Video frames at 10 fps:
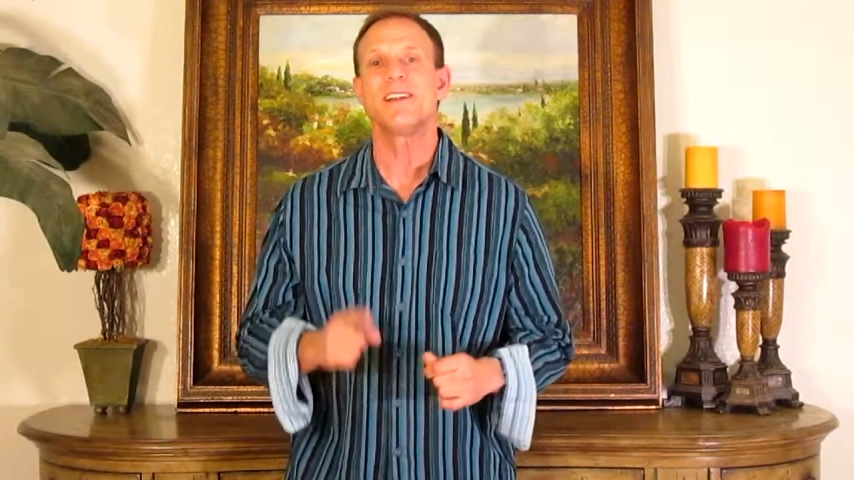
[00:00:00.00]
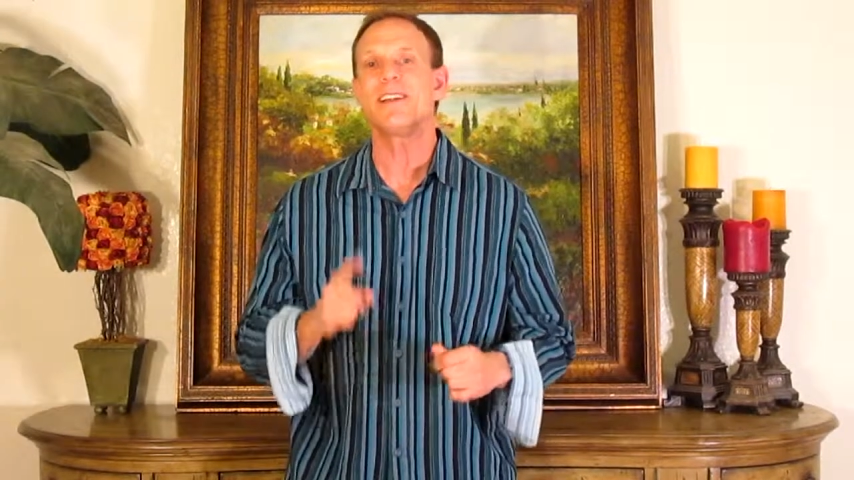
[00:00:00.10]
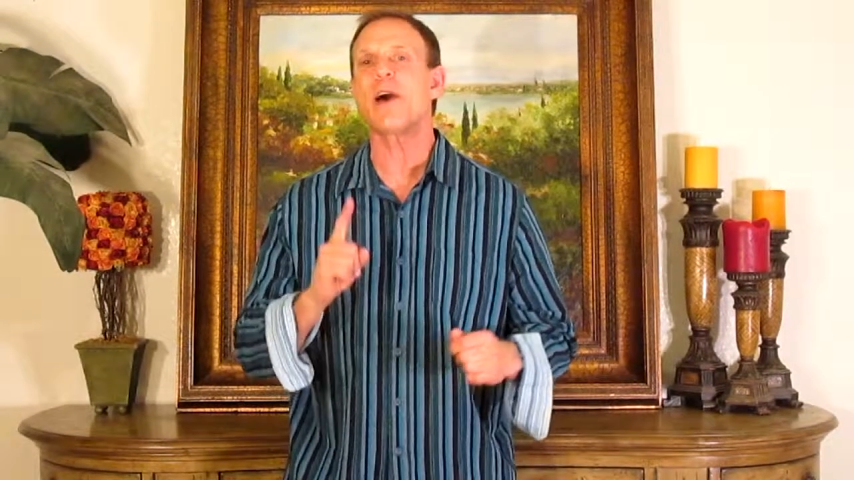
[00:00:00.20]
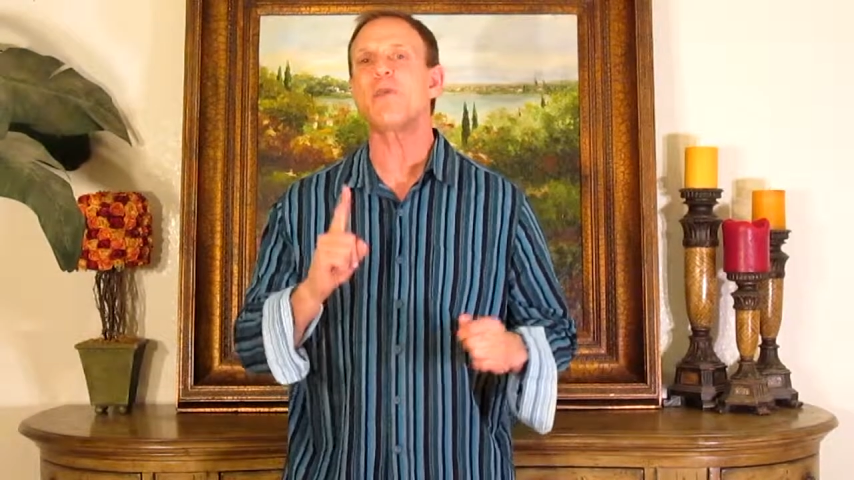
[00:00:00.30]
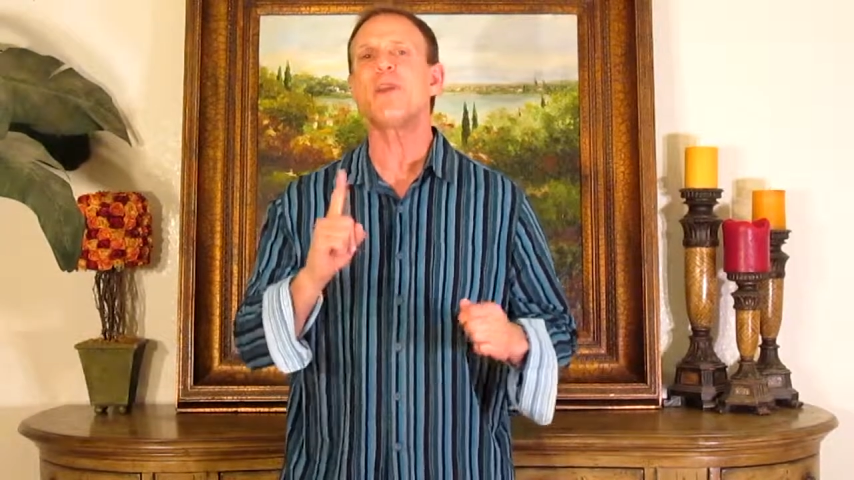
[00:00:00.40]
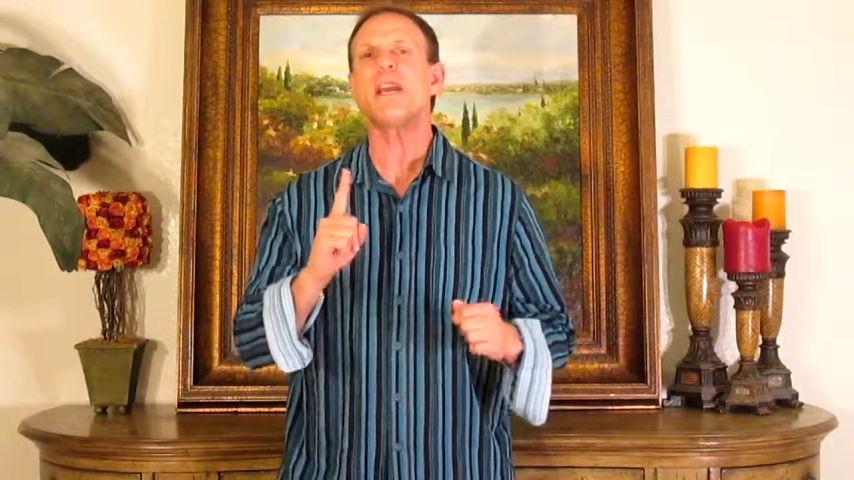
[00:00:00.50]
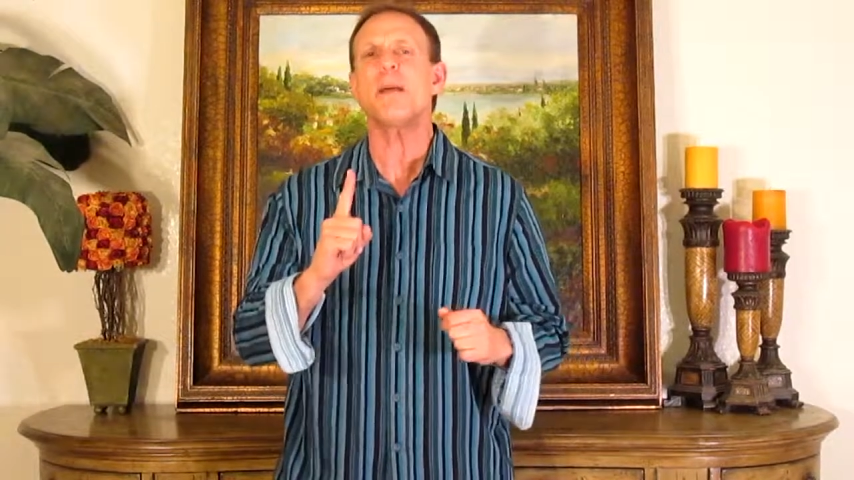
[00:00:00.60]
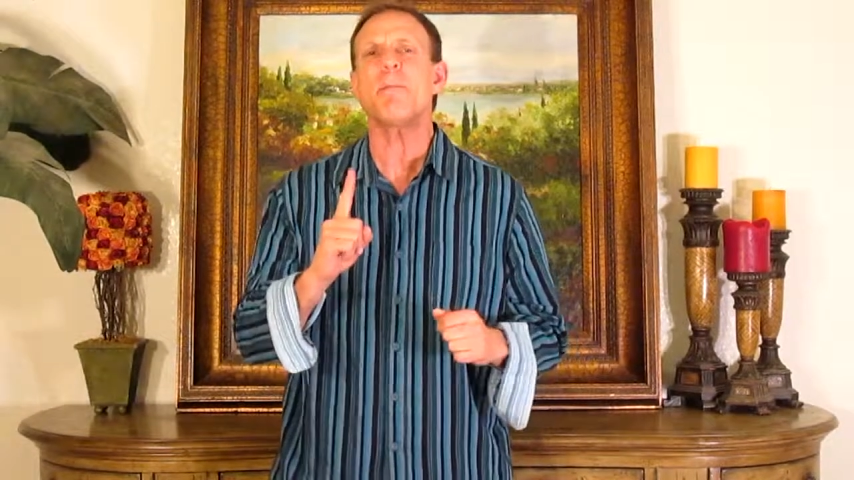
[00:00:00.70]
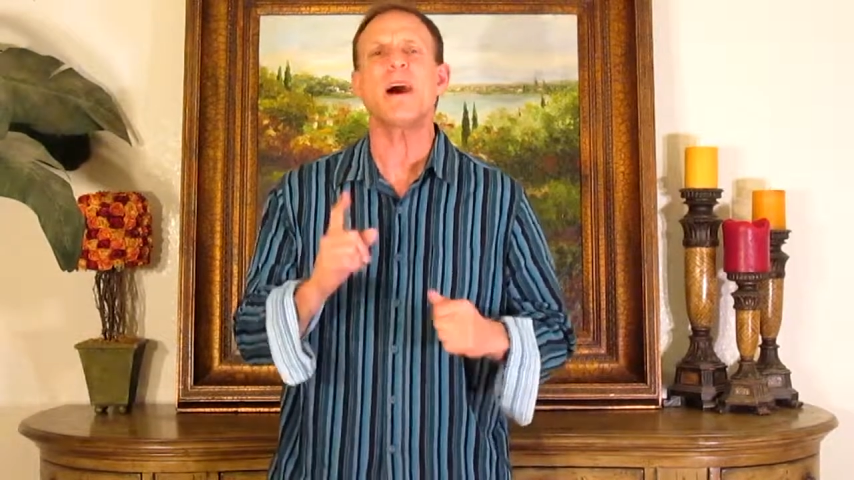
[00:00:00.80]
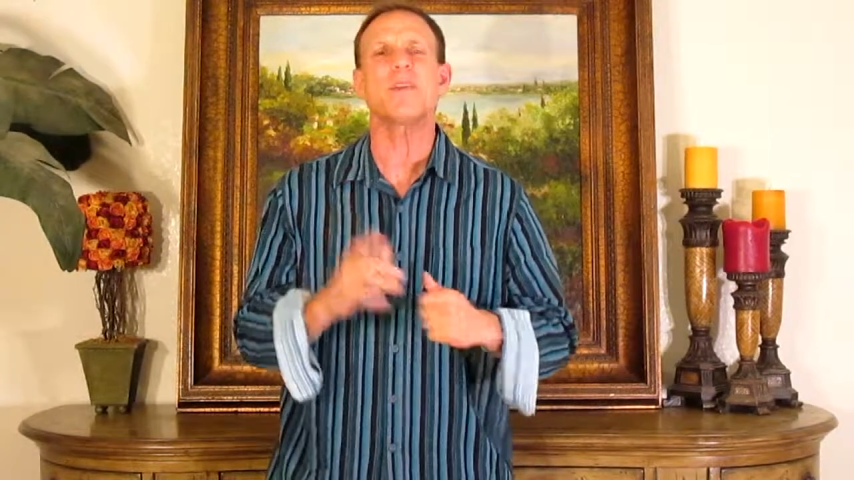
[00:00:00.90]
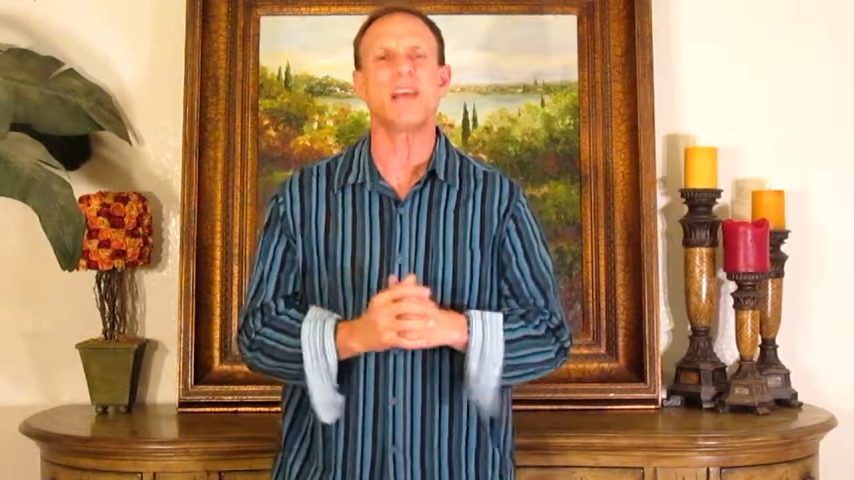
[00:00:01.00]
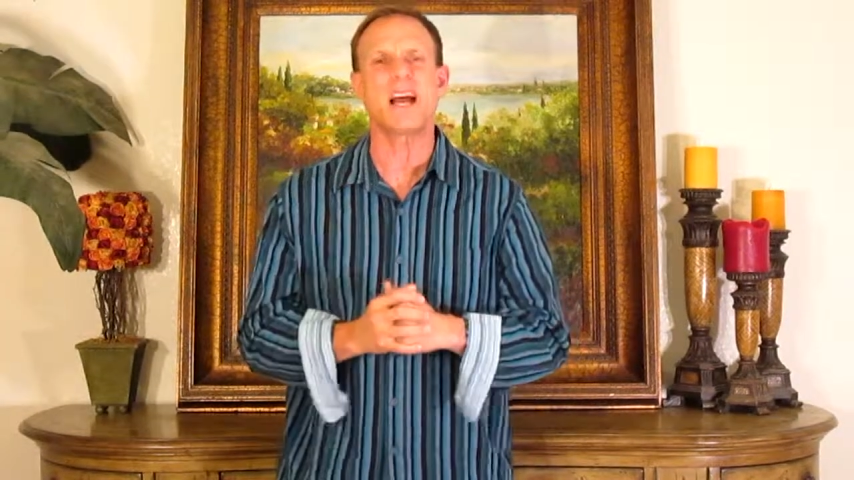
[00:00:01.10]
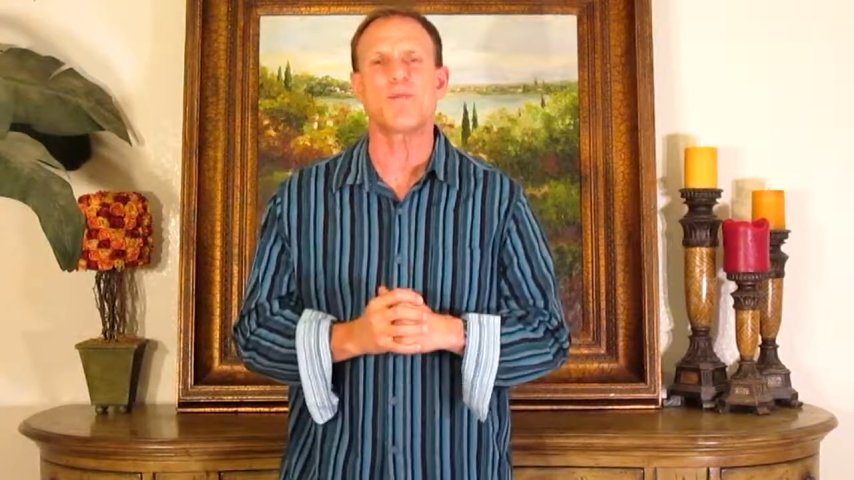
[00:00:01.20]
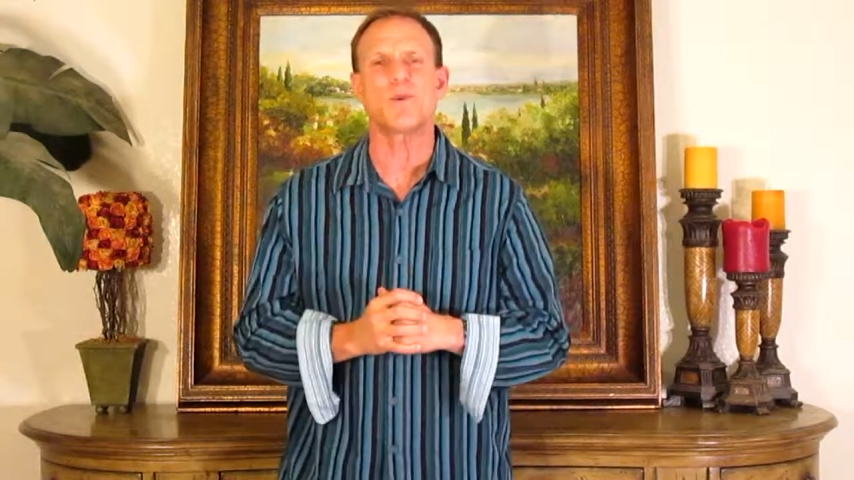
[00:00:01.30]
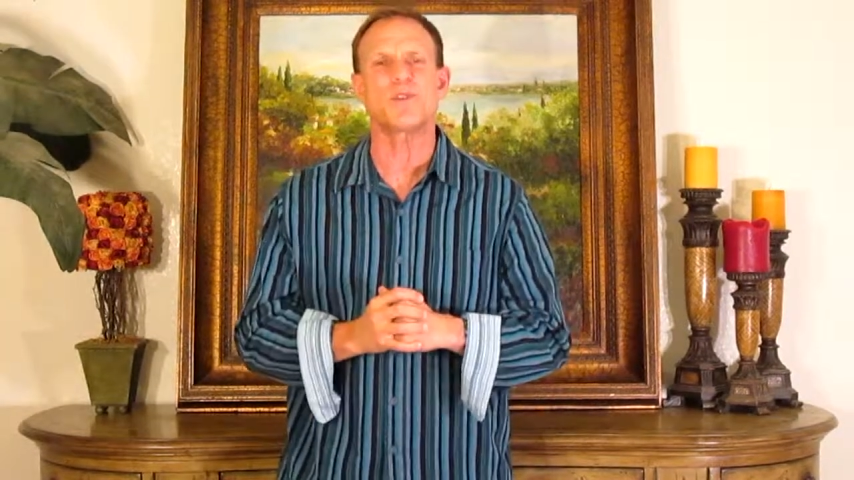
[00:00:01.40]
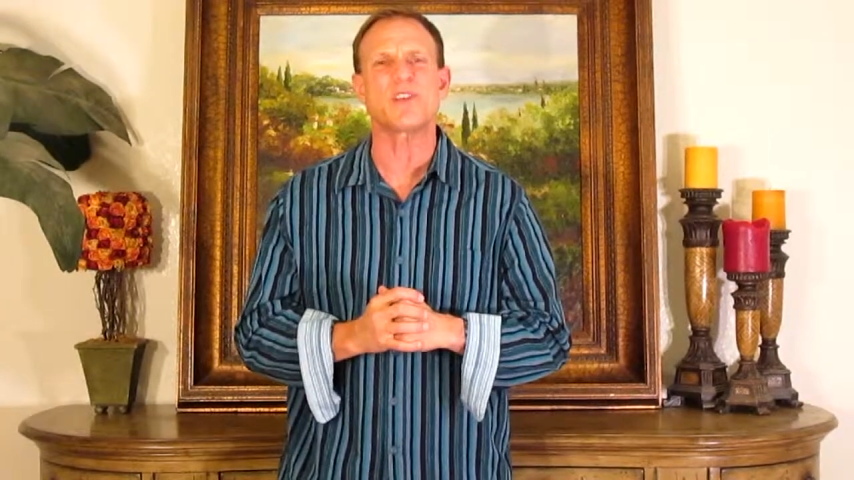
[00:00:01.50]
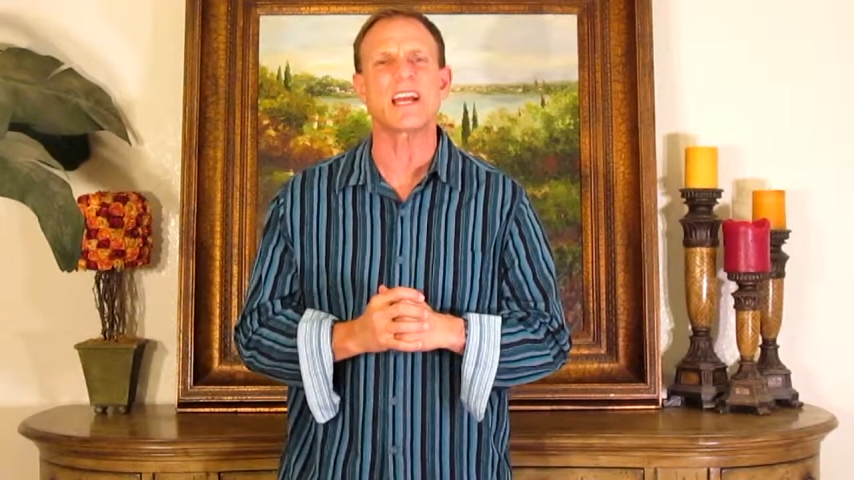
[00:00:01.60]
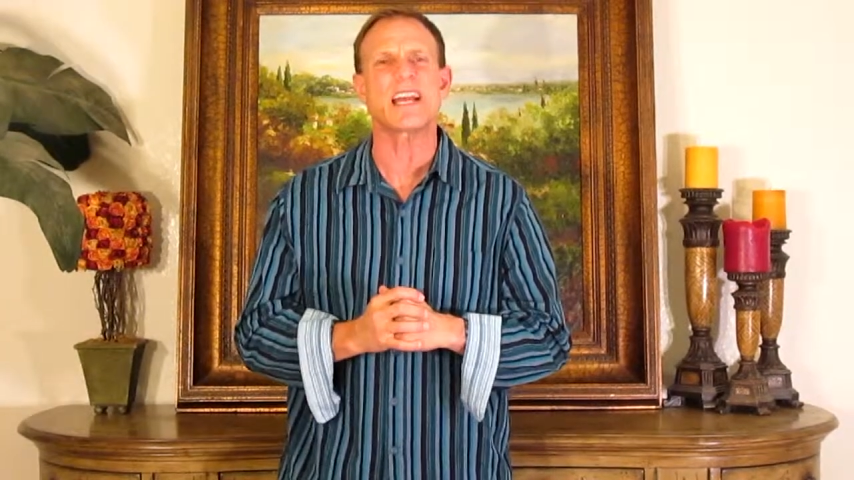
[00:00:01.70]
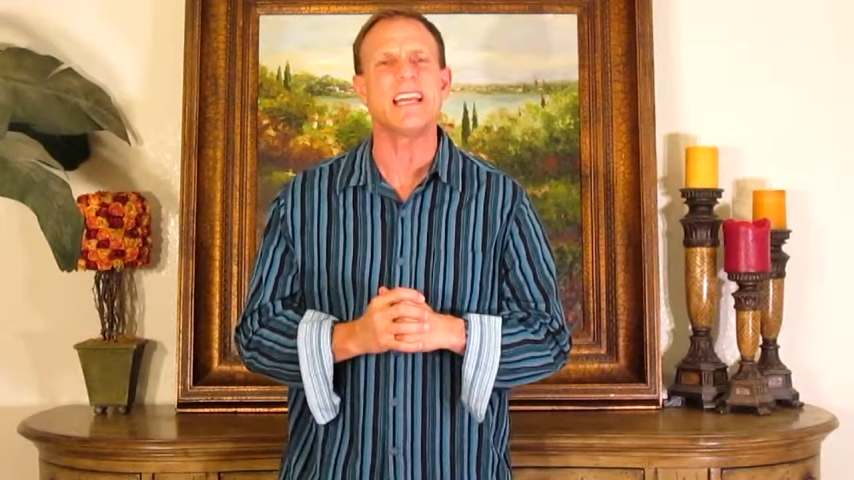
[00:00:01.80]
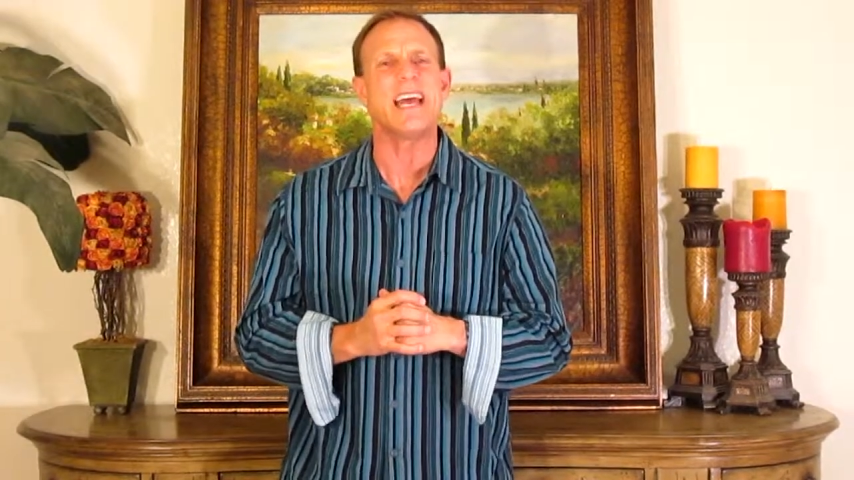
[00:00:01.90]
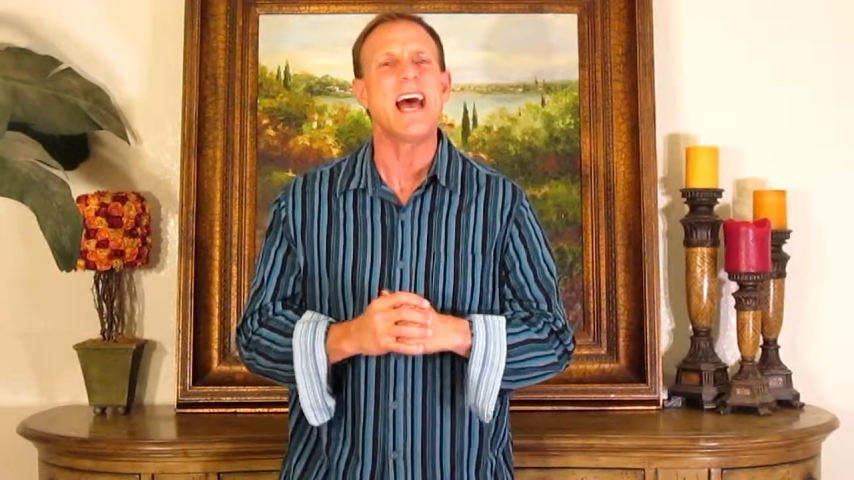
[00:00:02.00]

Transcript: Now think about that for a second.